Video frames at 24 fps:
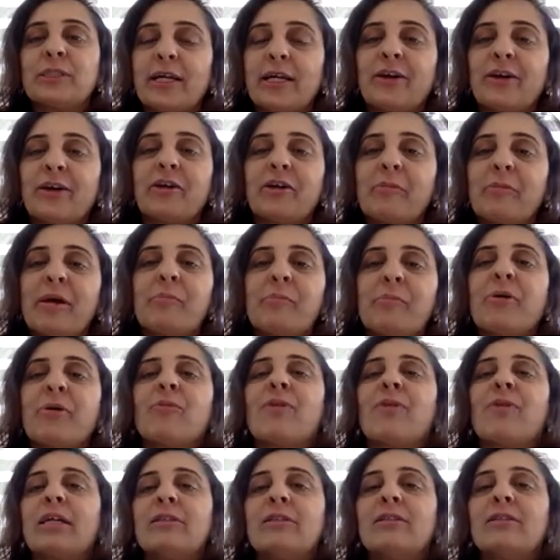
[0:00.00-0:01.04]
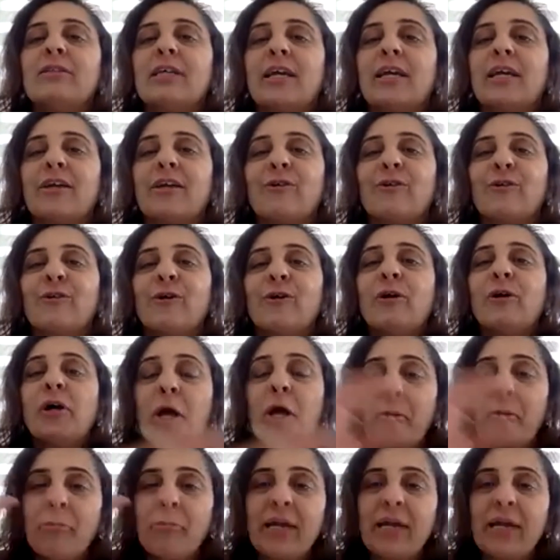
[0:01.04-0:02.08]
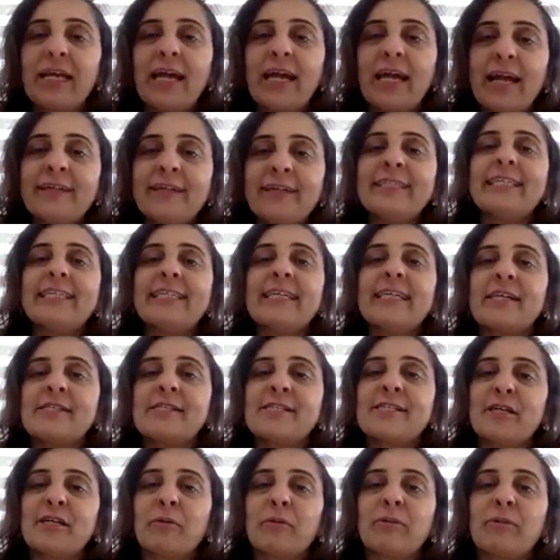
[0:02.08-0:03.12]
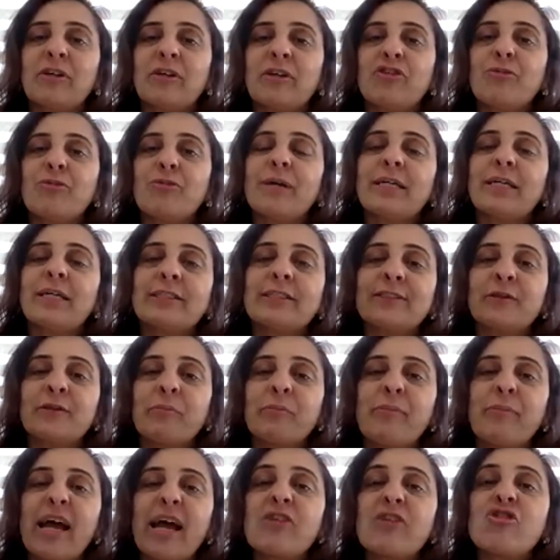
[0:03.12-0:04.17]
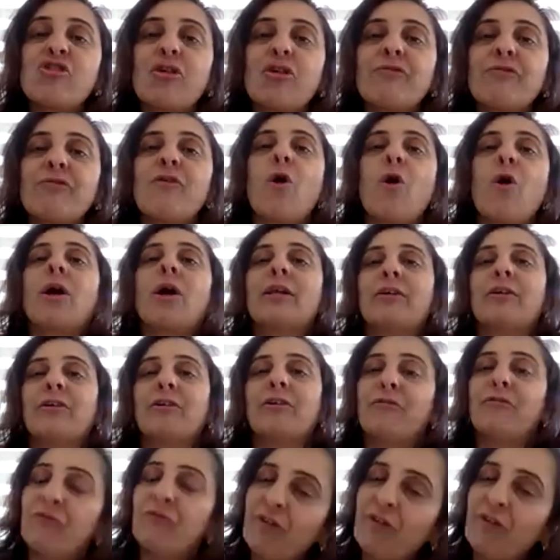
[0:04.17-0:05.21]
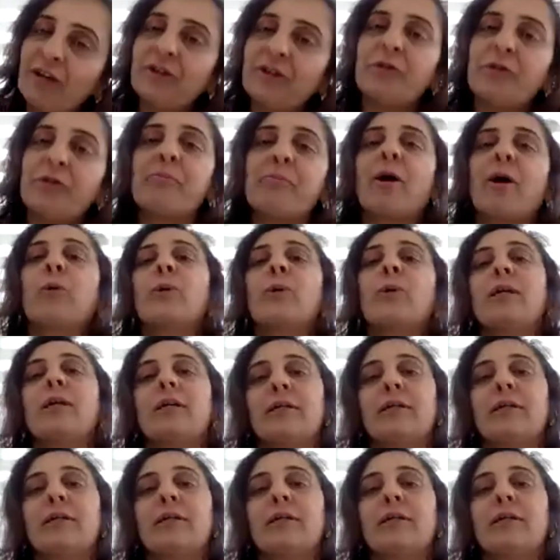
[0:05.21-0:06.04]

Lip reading: And remember one thing, being anti-establishment is a badge of honor. Wear it proudly.